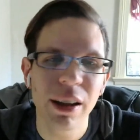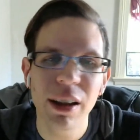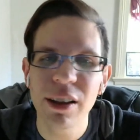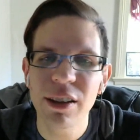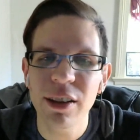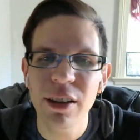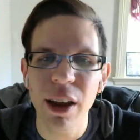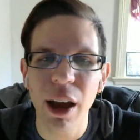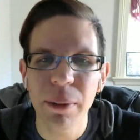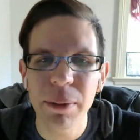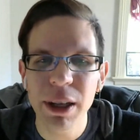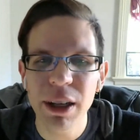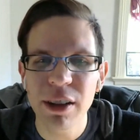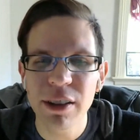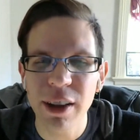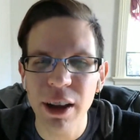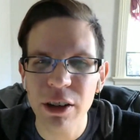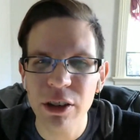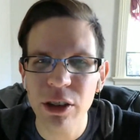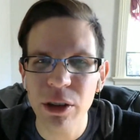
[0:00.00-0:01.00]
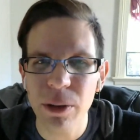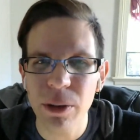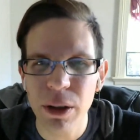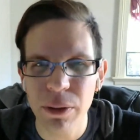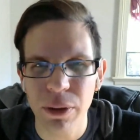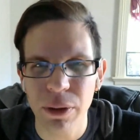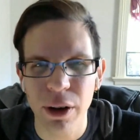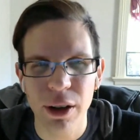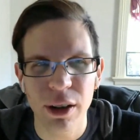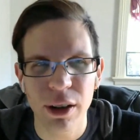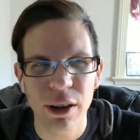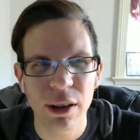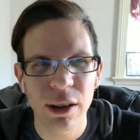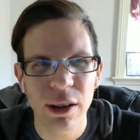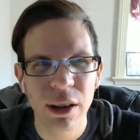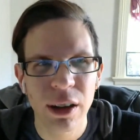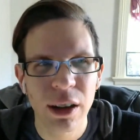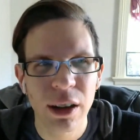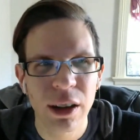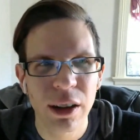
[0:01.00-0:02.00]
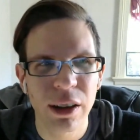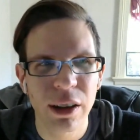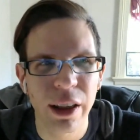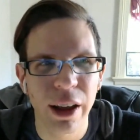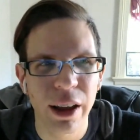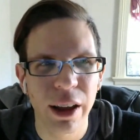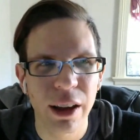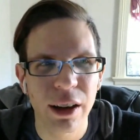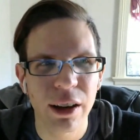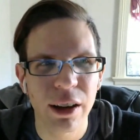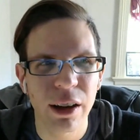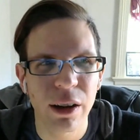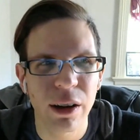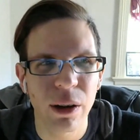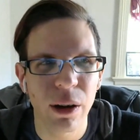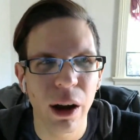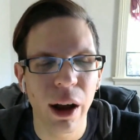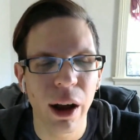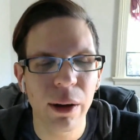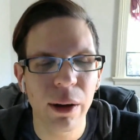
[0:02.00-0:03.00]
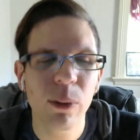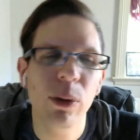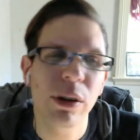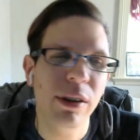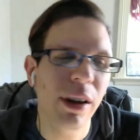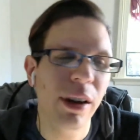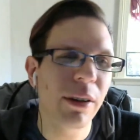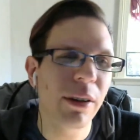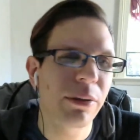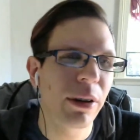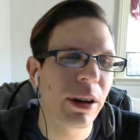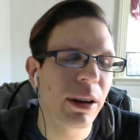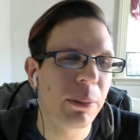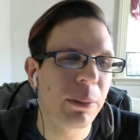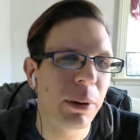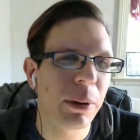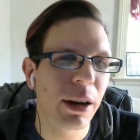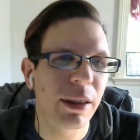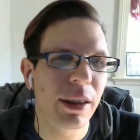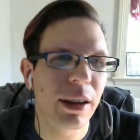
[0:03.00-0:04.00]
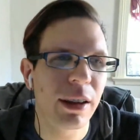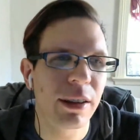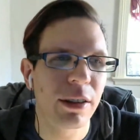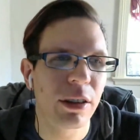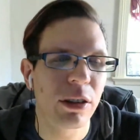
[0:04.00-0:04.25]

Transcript: it's actually really funny that well, not funny, but I think it's